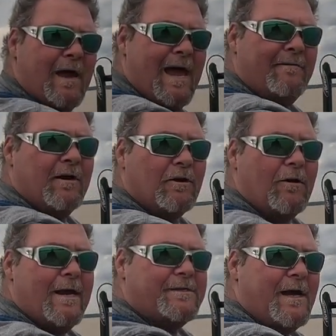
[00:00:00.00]
Having a
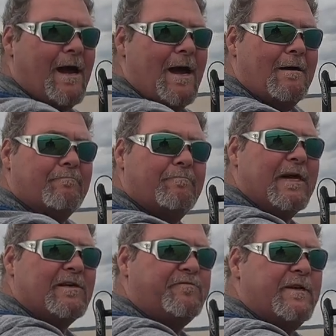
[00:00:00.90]
great time.
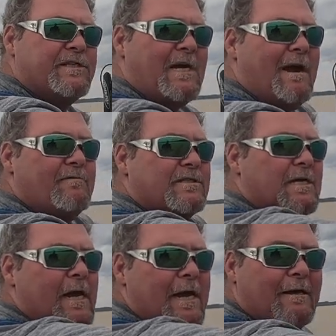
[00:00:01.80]
Biggest fish I've ever
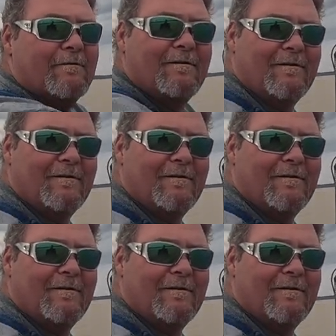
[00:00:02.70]
seen.